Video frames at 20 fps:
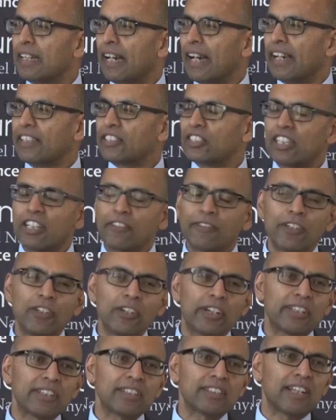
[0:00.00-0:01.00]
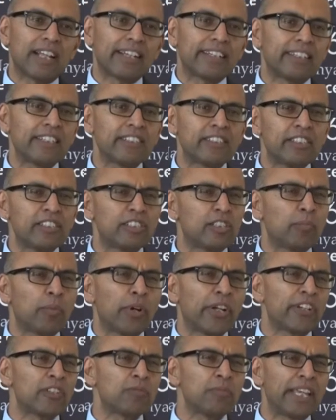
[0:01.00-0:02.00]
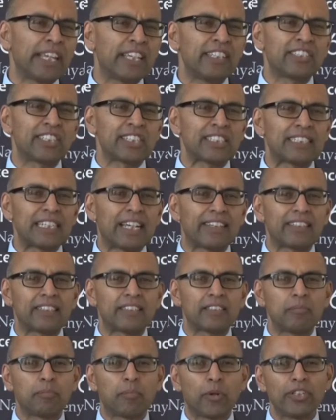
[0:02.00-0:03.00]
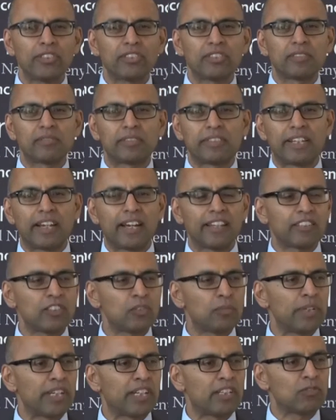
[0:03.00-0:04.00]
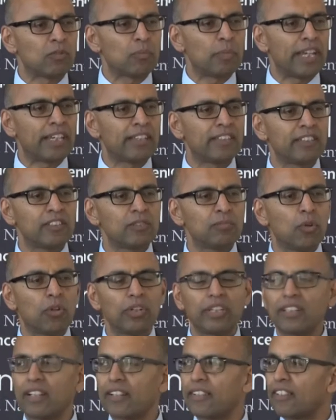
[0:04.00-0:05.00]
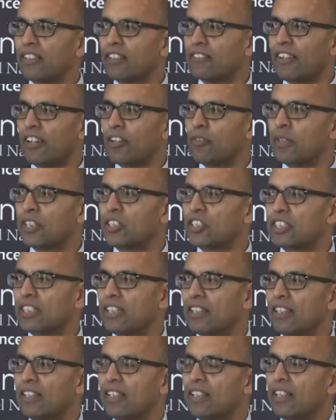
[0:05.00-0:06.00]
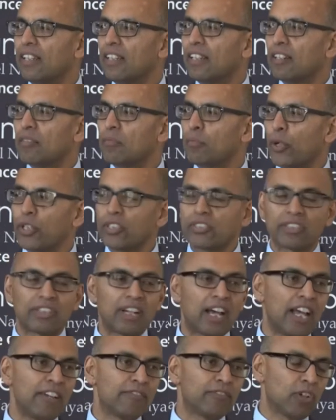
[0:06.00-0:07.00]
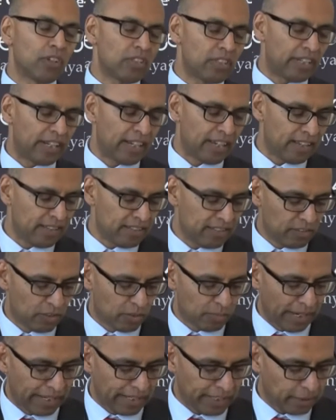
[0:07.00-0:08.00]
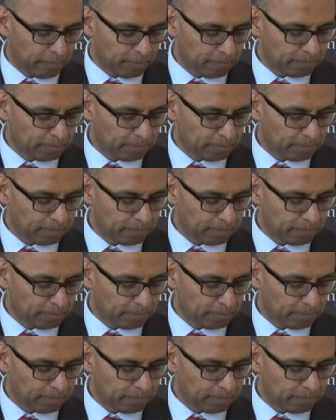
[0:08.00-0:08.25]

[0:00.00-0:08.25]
Actually, if you look at the slide, this is the point I was making just now, that the points the other speakers were making this morning, I think are very much points that I've got here to make.